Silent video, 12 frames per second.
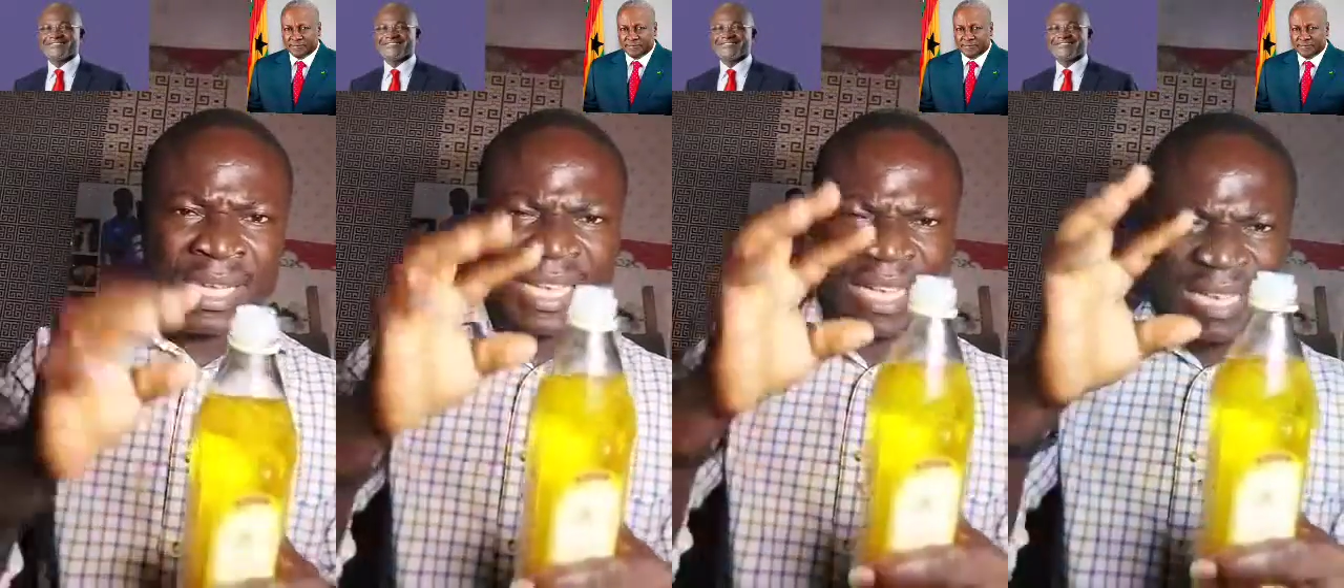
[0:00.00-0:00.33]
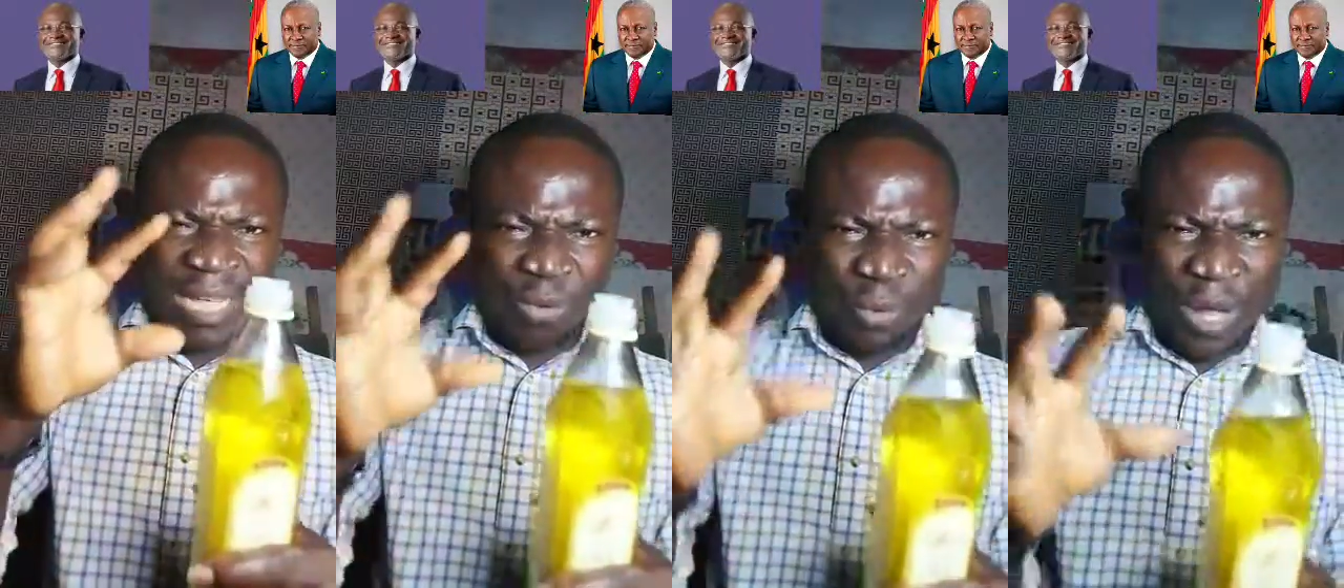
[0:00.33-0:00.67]
in
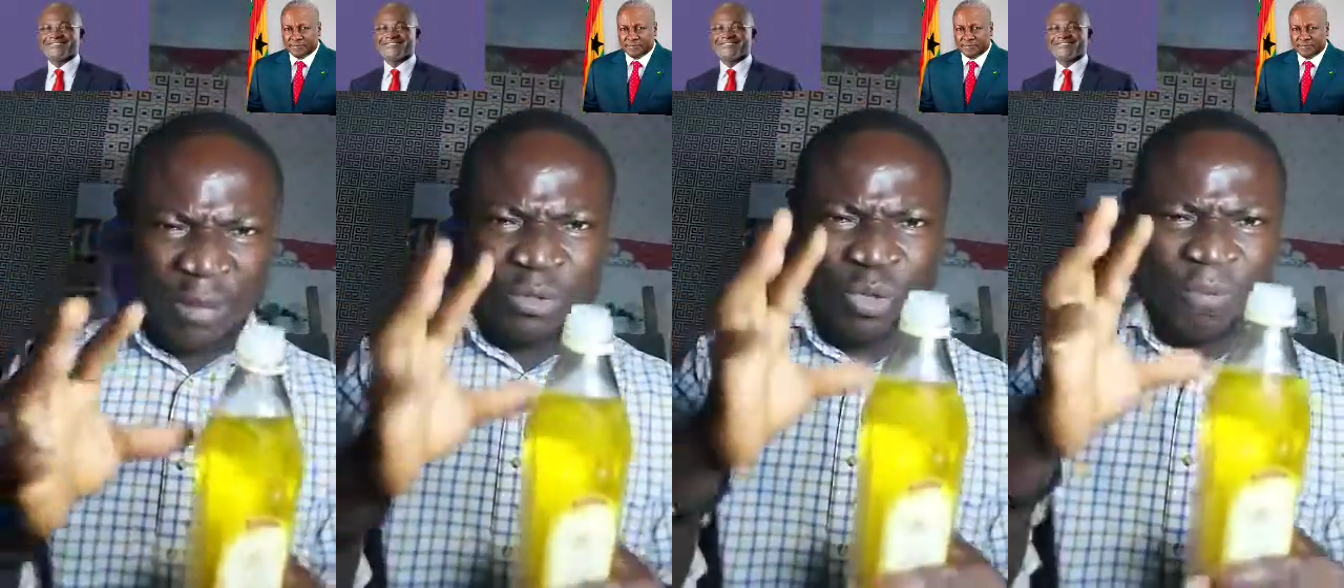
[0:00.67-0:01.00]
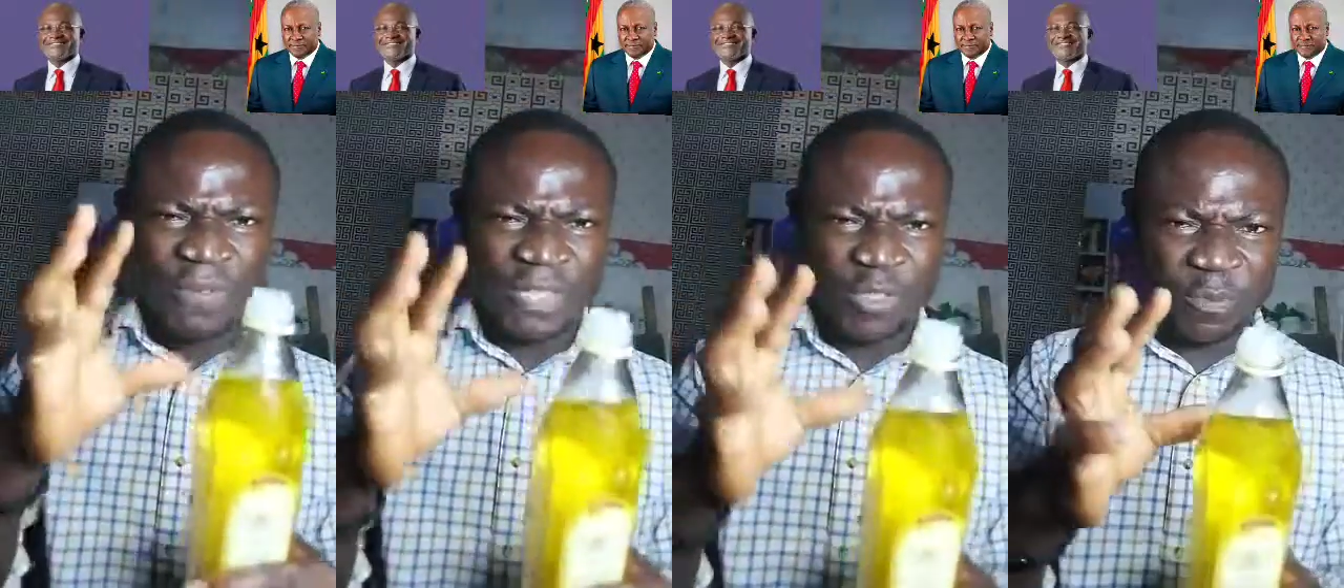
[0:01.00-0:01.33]
the realms
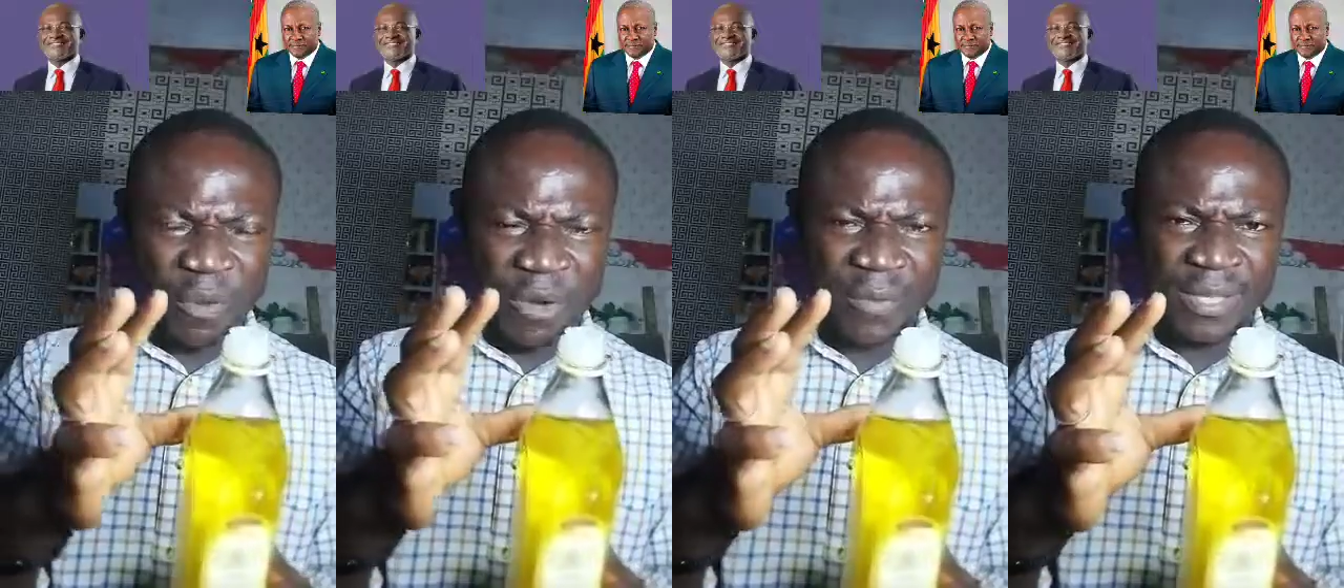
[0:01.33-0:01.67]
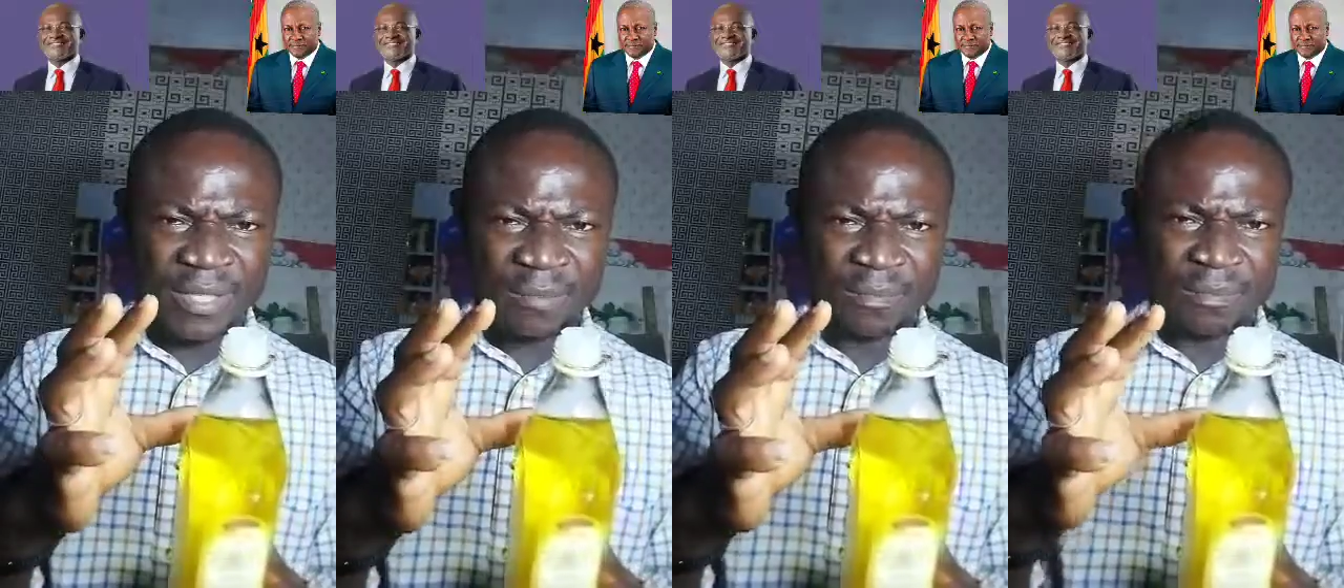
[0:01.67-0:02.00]
of the
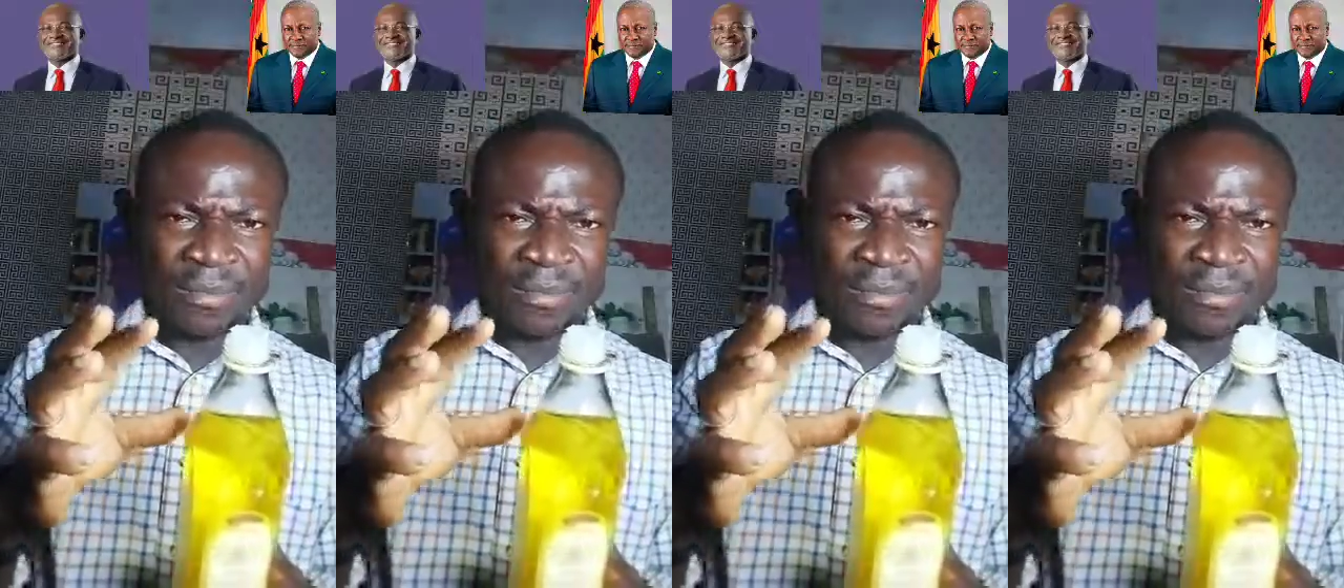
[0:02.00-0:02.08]
spirit,